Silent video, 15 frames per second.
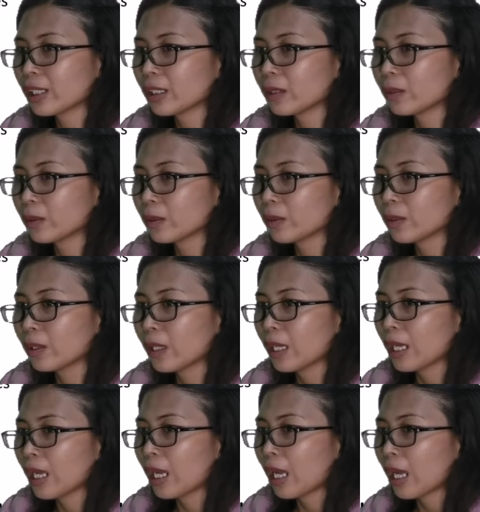clue
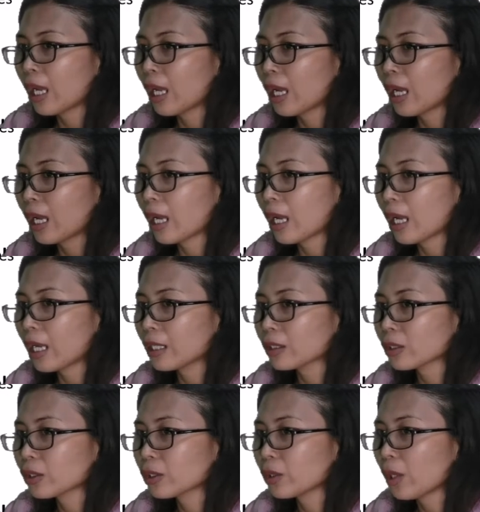
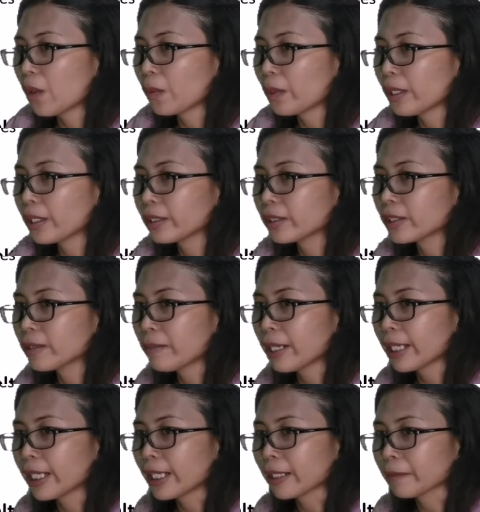to a word's
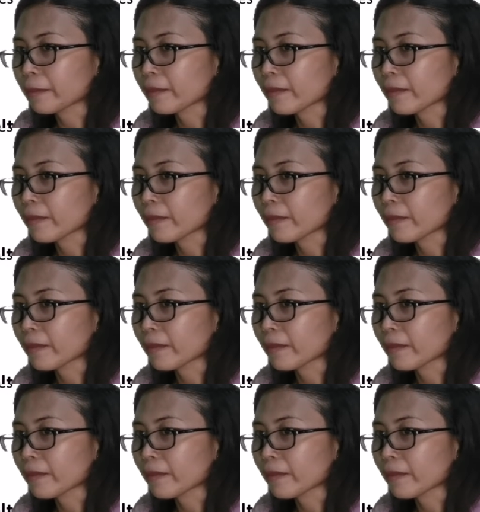meaning.